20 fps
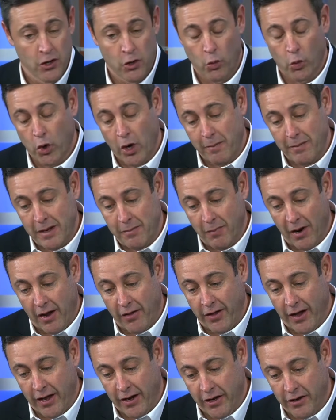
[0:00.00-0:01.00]
What I mean by
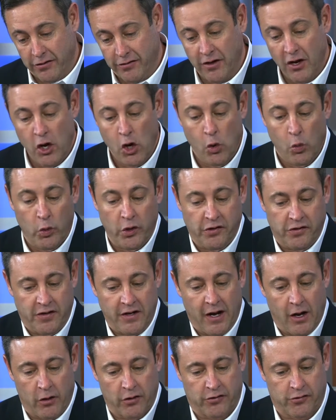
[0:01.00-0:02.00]
that is we see
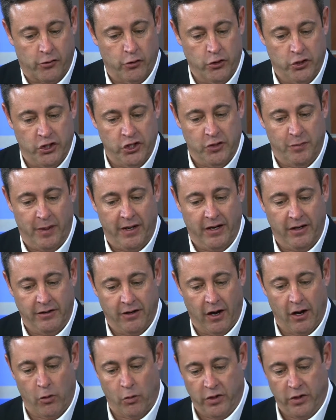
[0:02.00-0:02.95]
how search is being done,